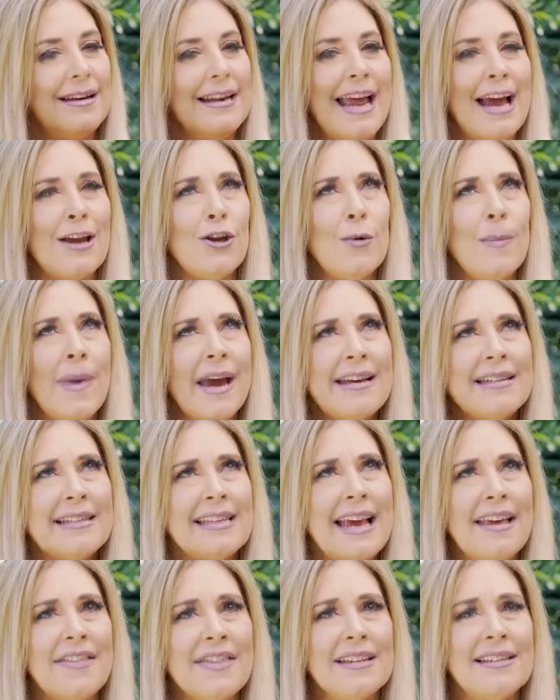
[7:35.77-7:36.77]
Now, you may
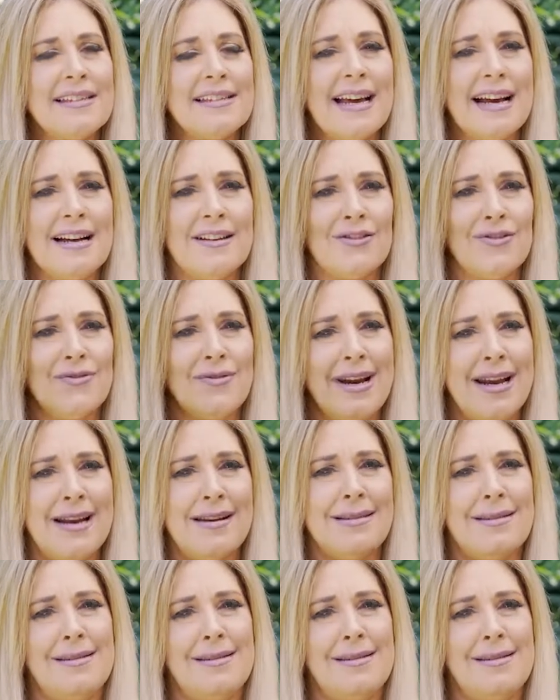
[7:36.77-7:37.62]
say this sounds really